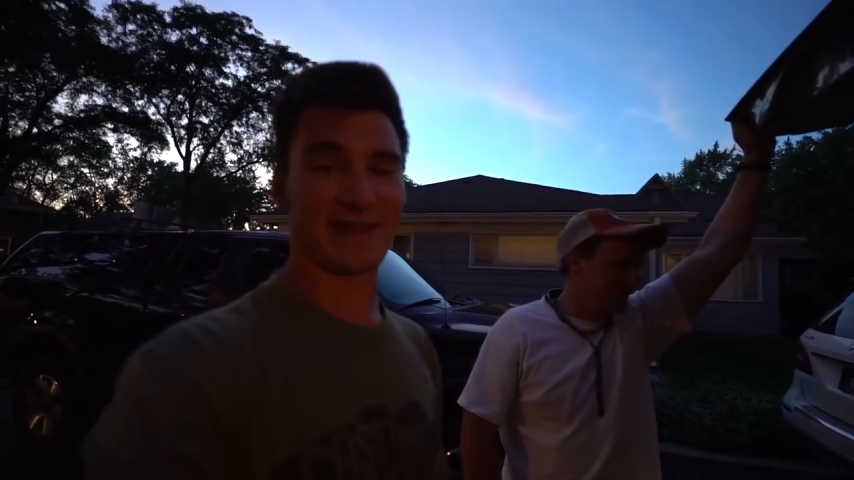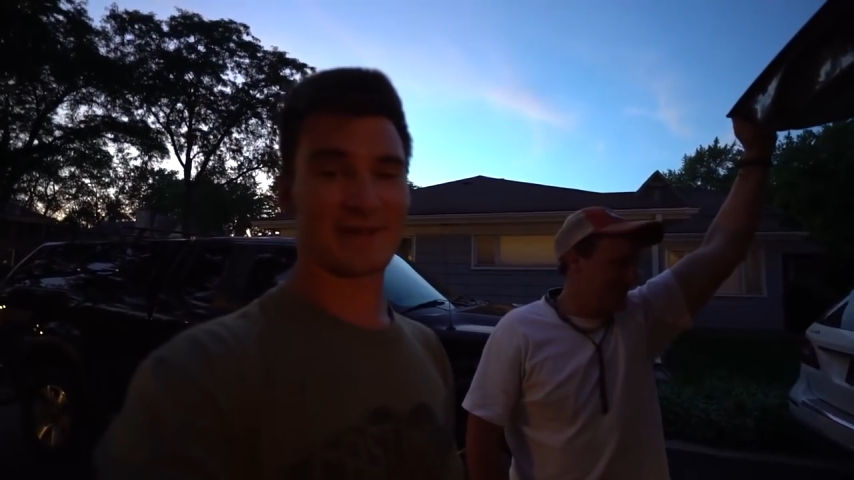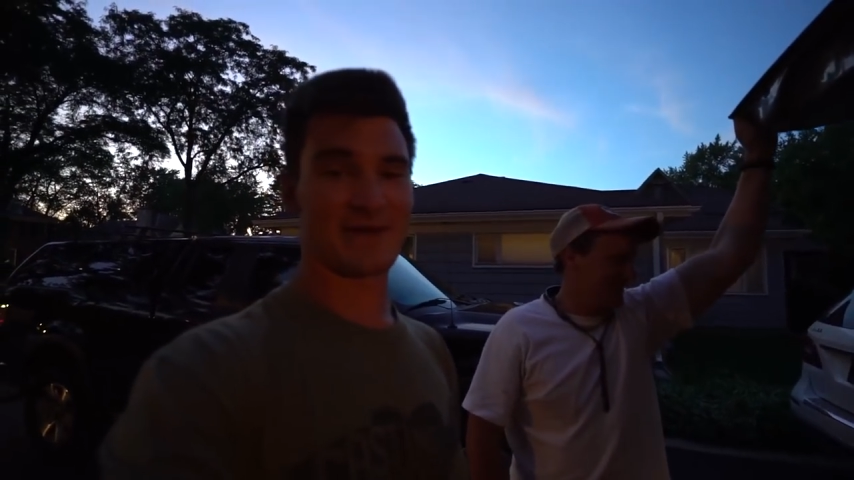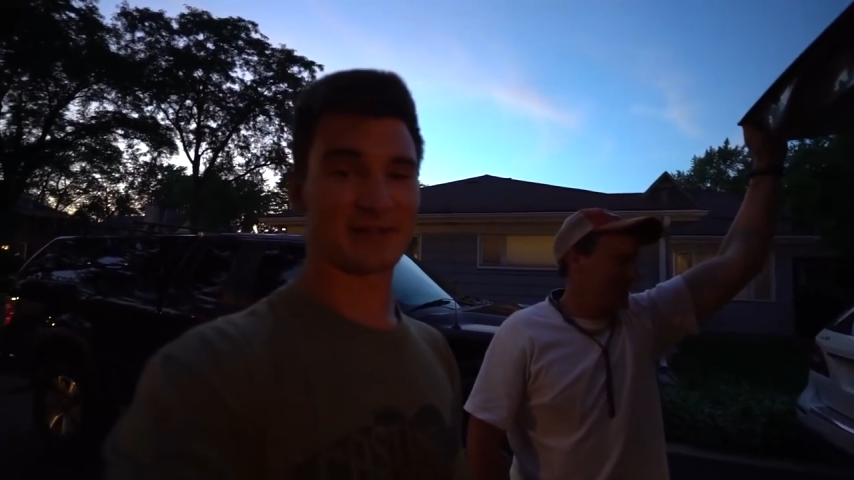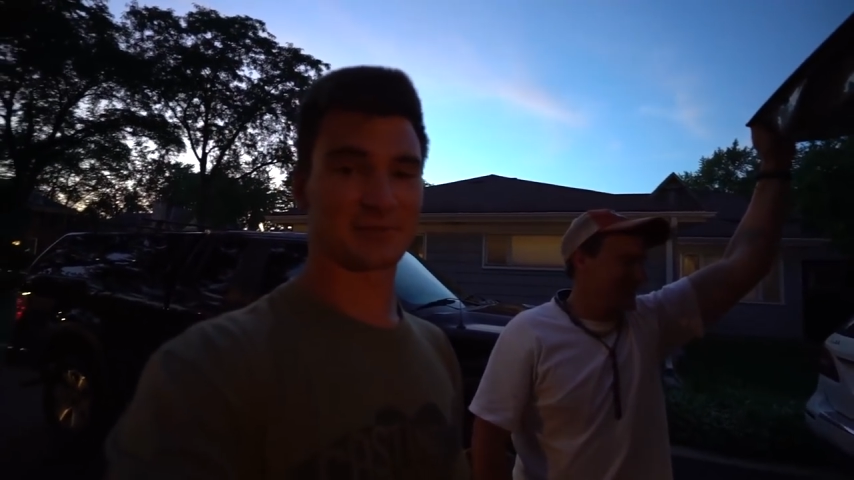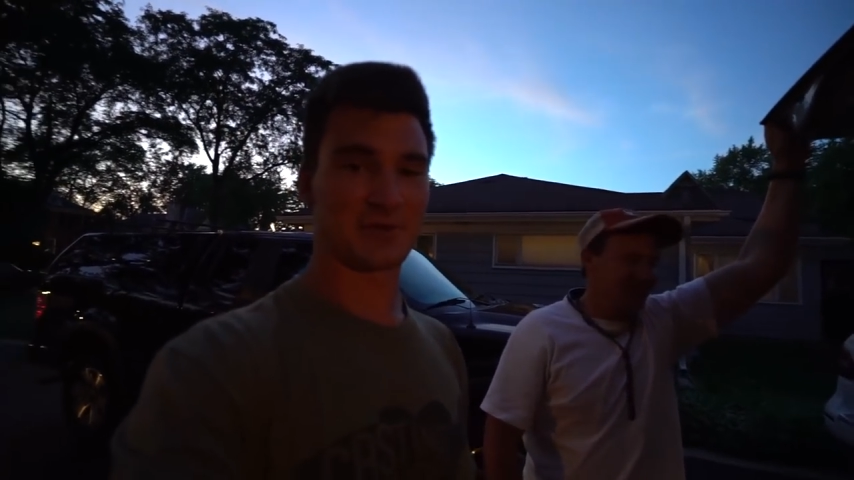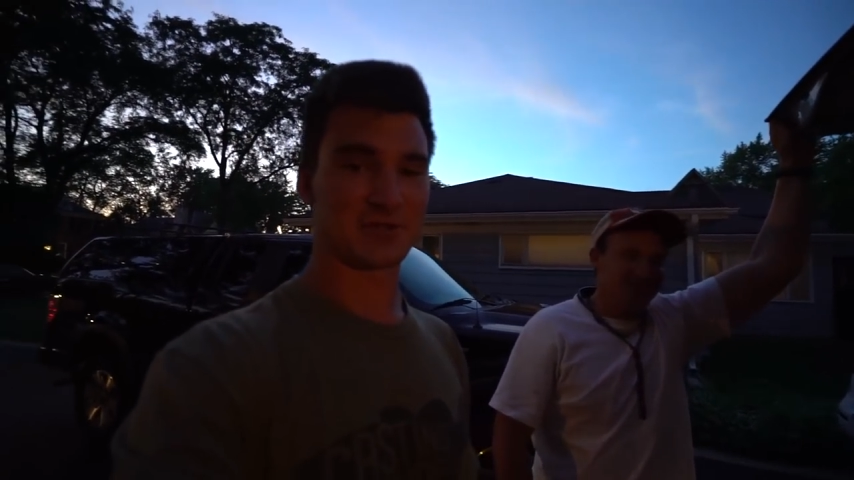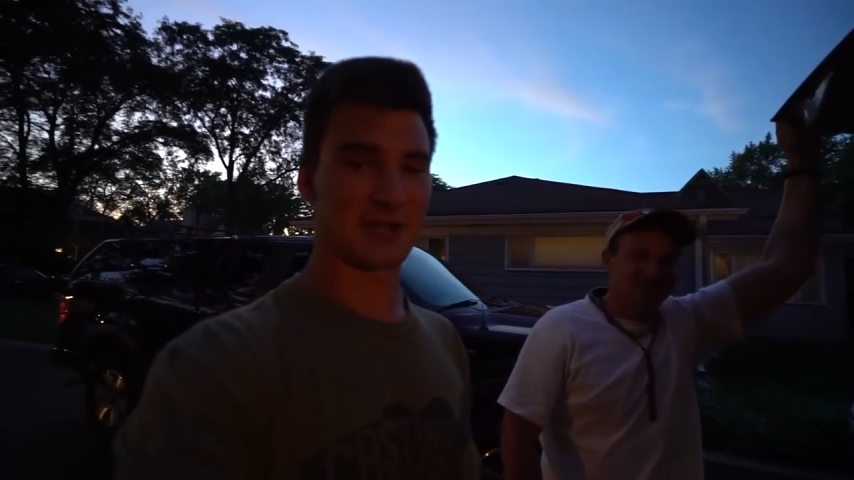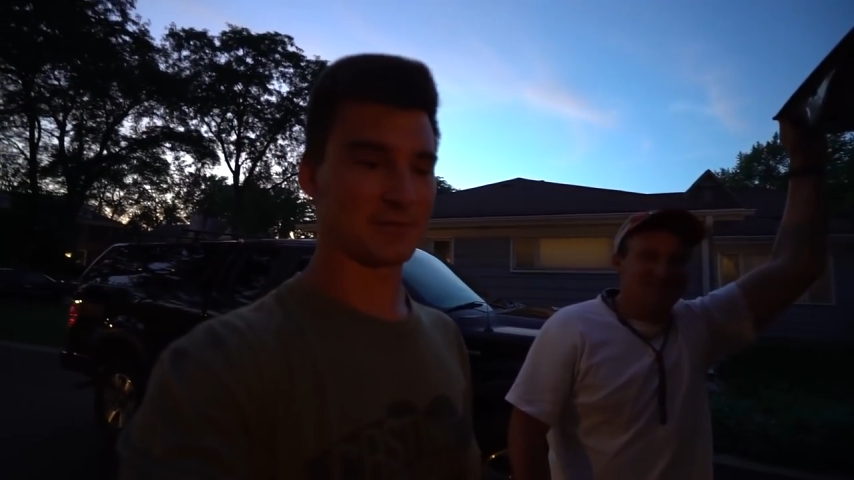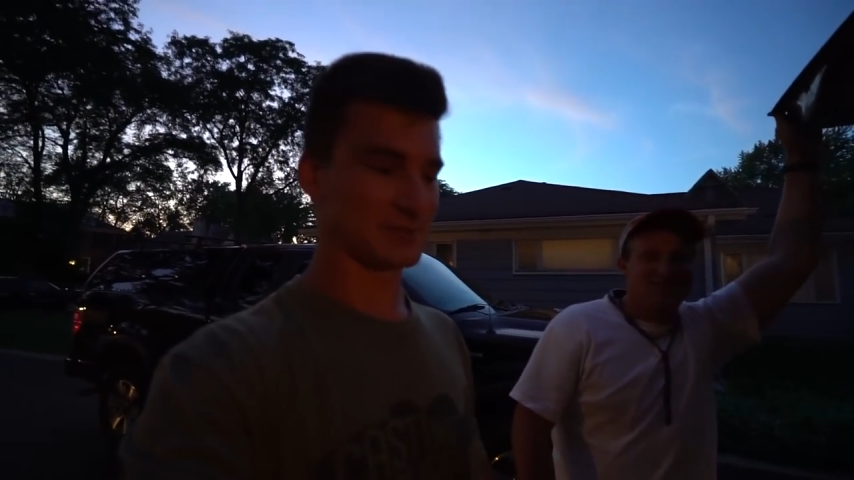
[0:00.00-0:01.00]
that in a Bass Pro
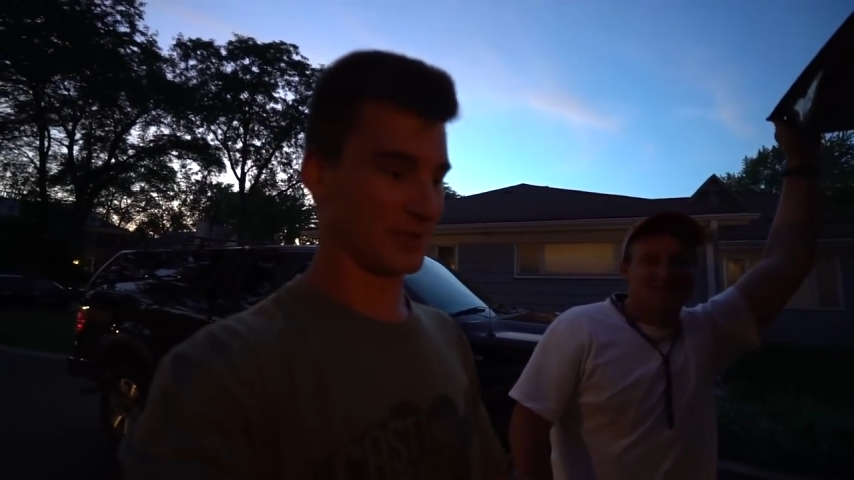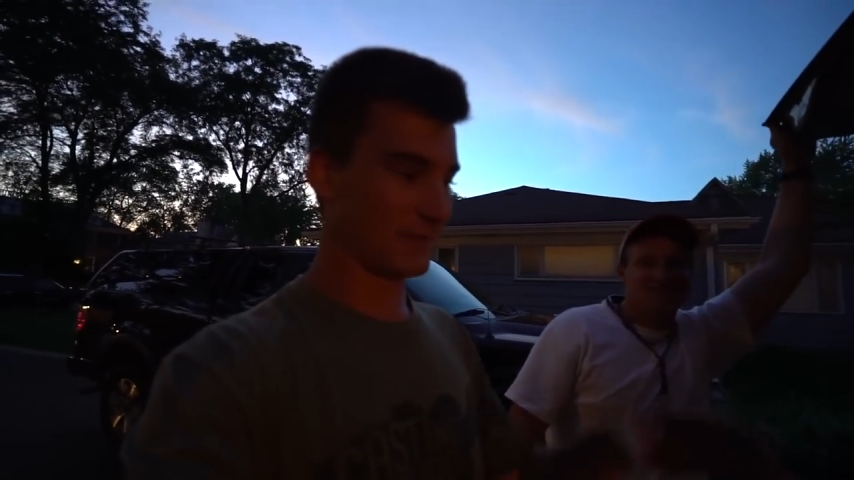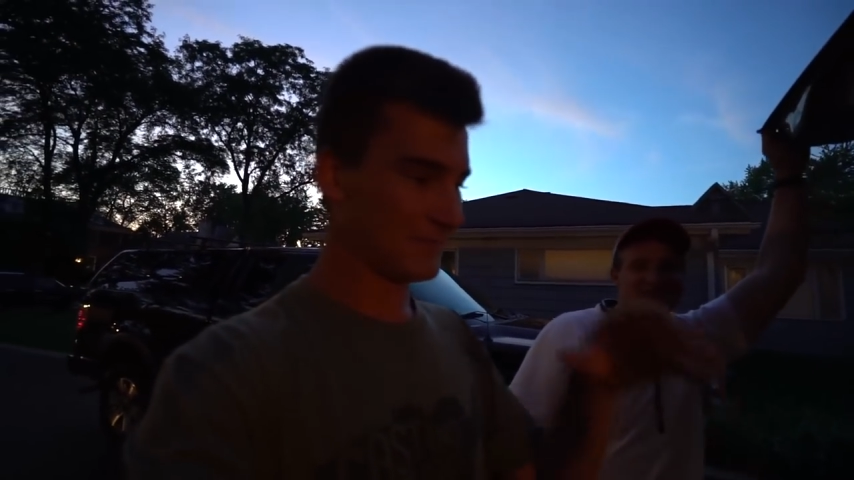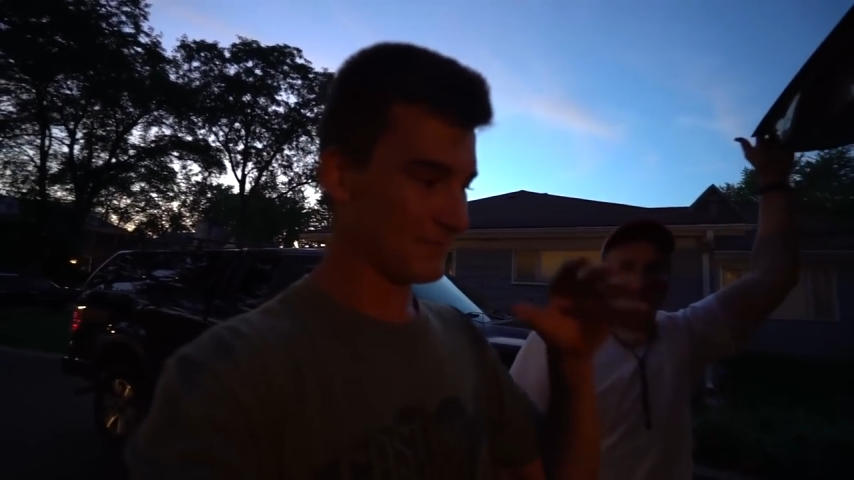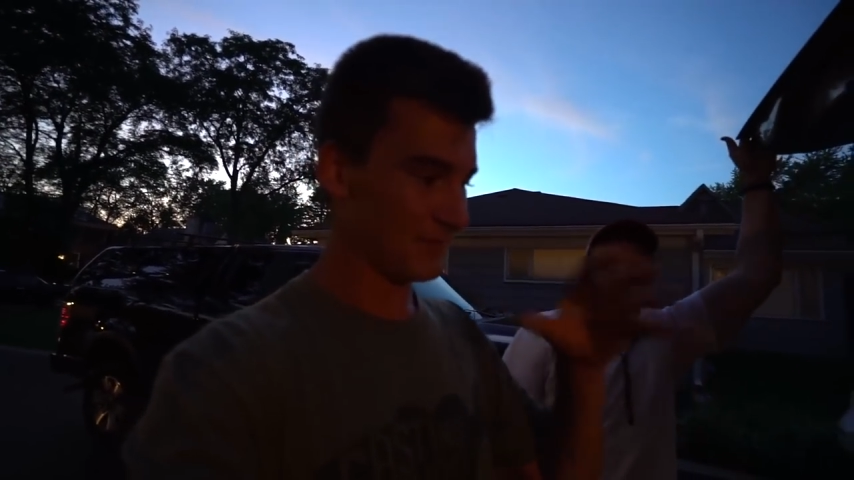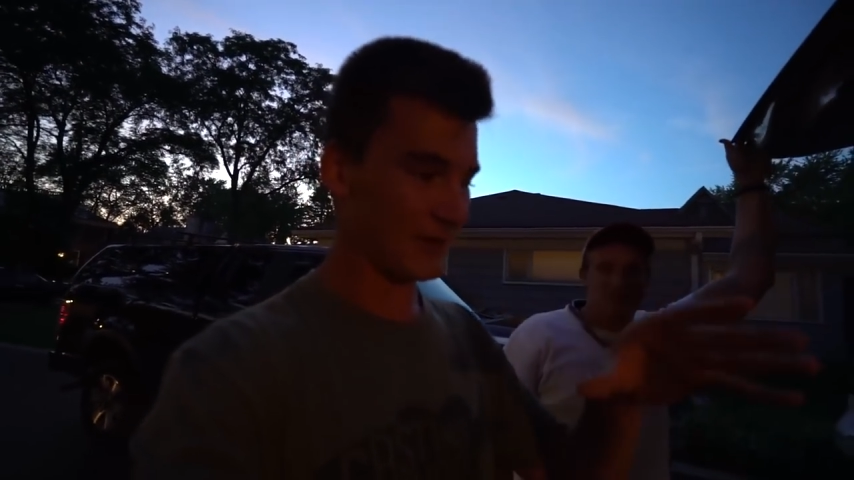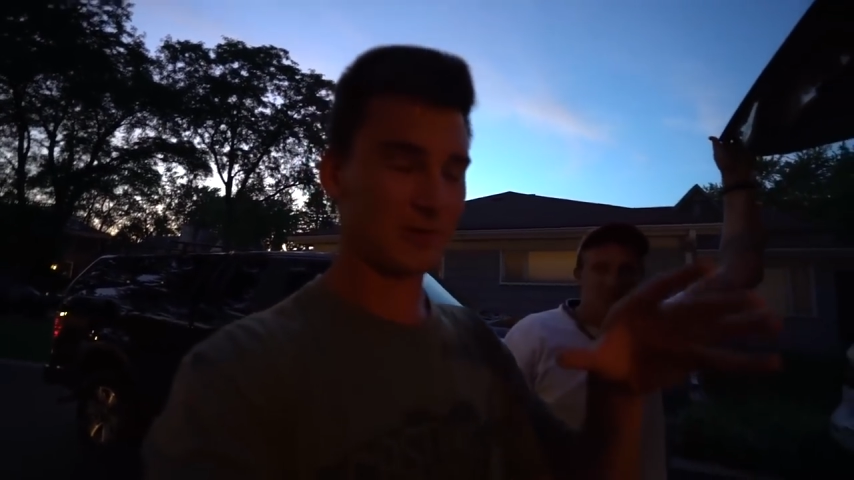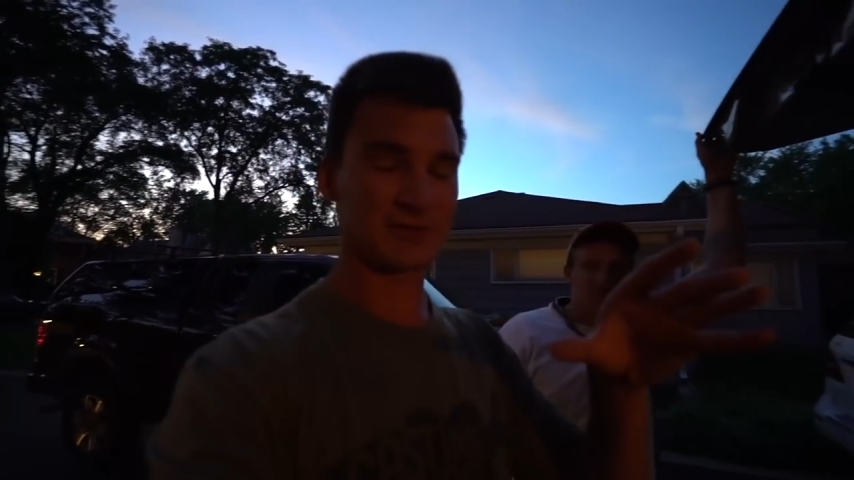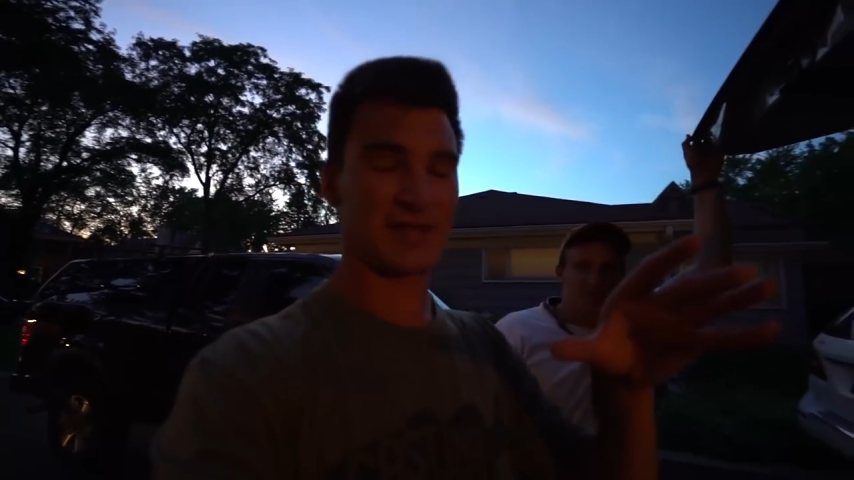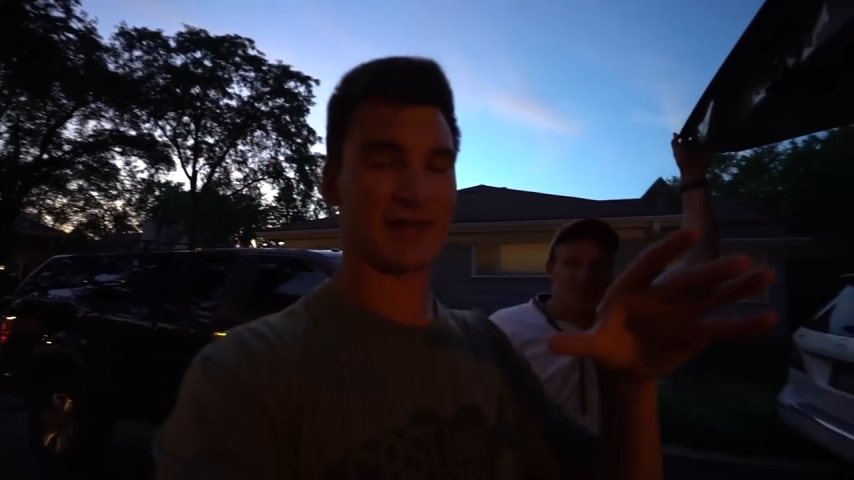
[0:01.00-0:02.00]
Shop. So very
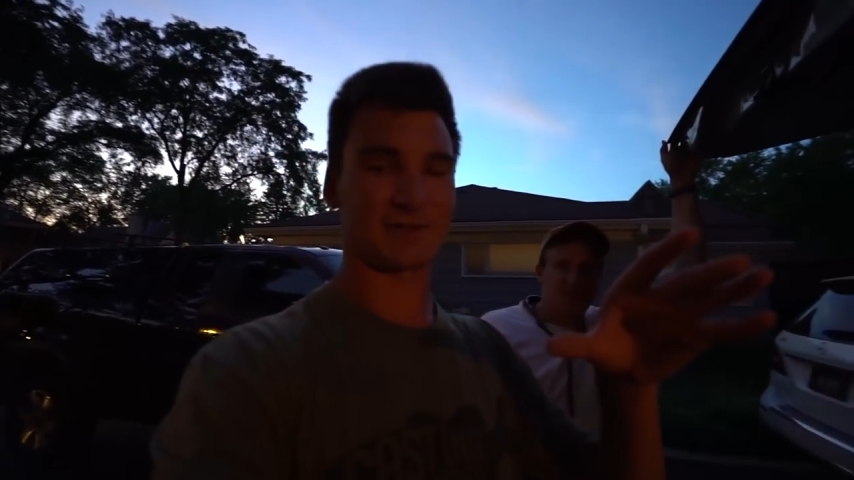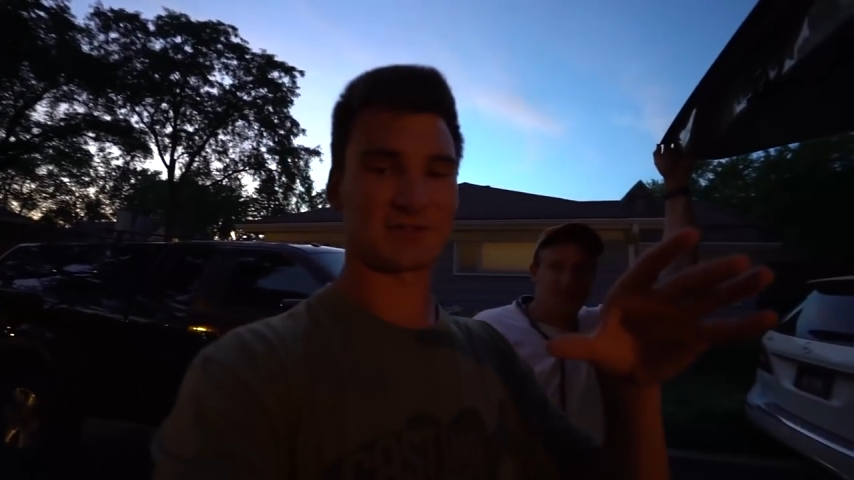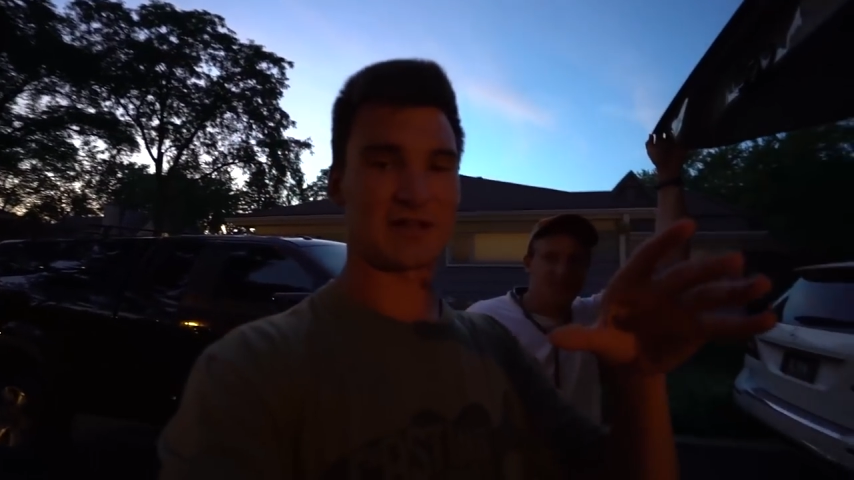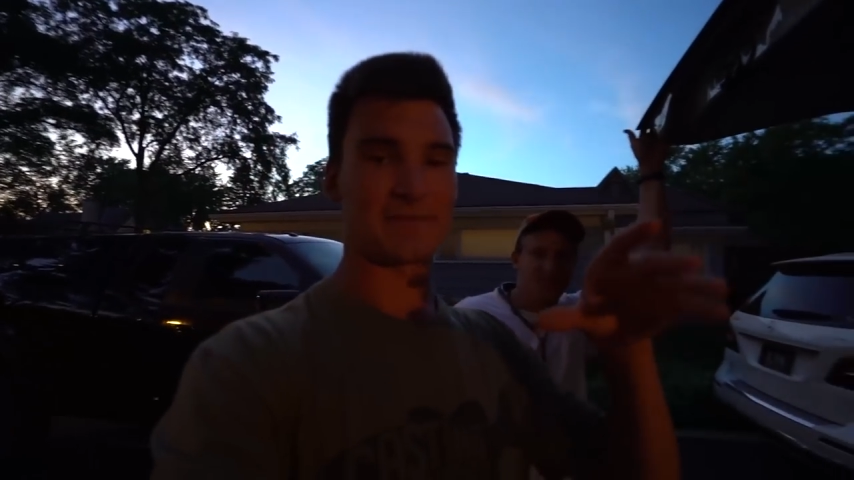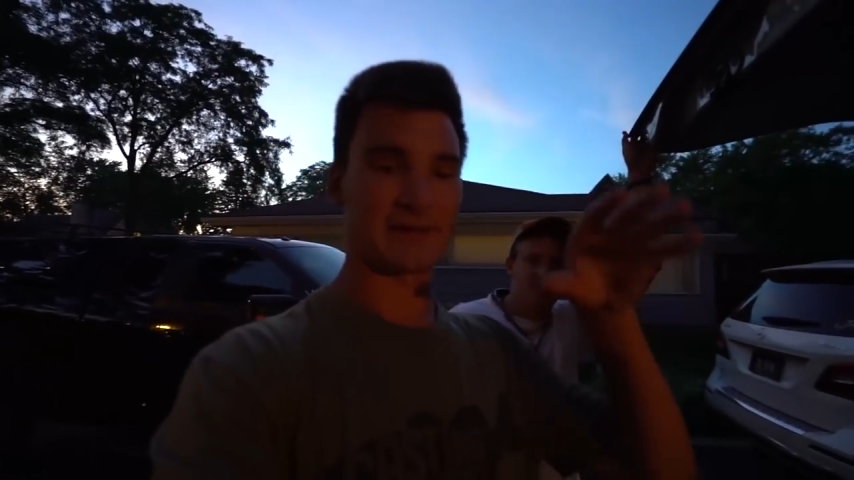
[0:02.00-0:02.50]
cool tackle shop.